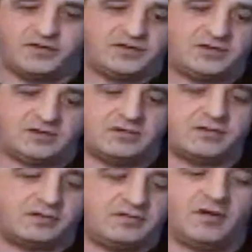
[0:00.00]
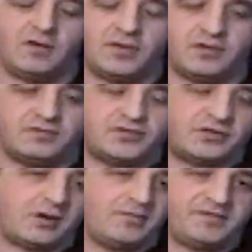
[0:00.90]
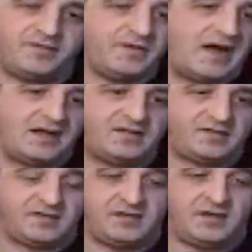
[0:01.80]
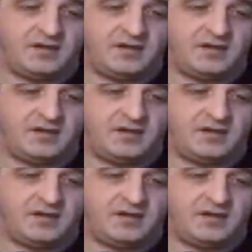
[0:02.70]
which includes all notes, sharps, flats,